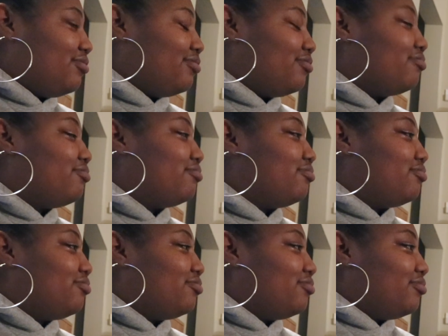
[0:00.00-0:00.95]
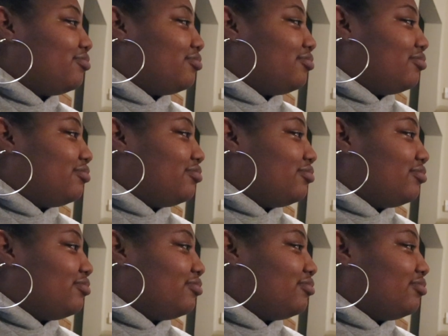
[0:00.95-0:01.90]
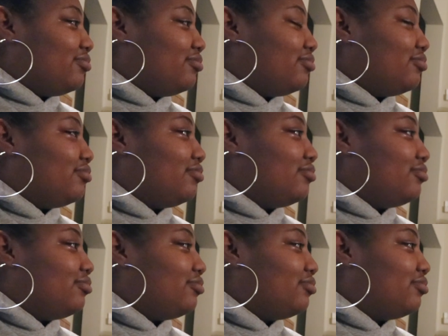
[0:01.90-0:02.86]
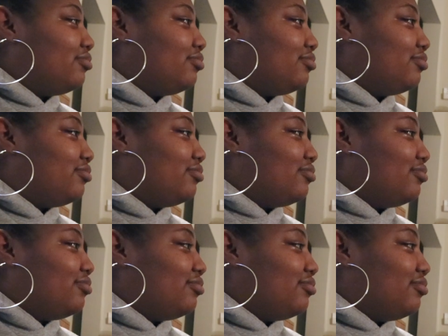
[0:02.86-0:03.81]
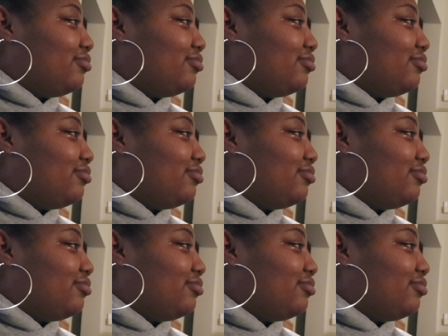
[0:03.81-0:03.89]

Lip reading: No words are spoken by the person on screen.